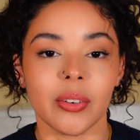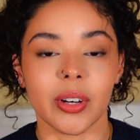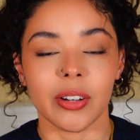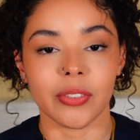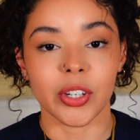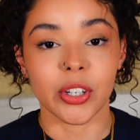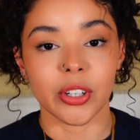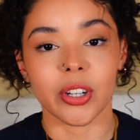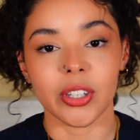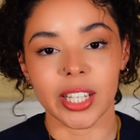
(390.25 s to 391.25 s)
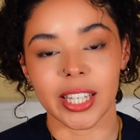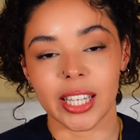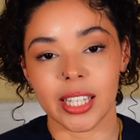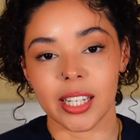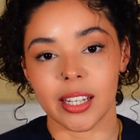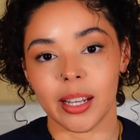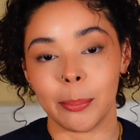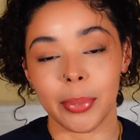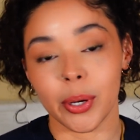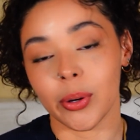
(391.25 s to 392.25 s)
of a girl like in a
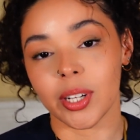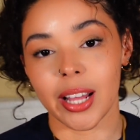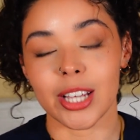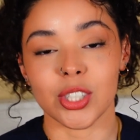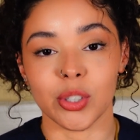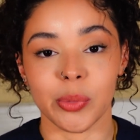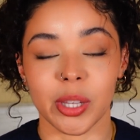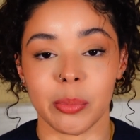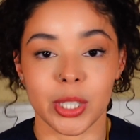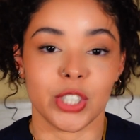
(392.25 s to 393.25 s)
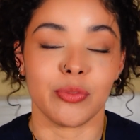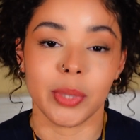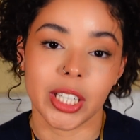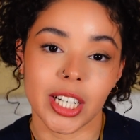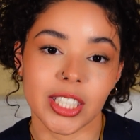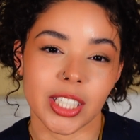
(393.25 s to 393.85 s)
big old classroom with a bunch of mirrors.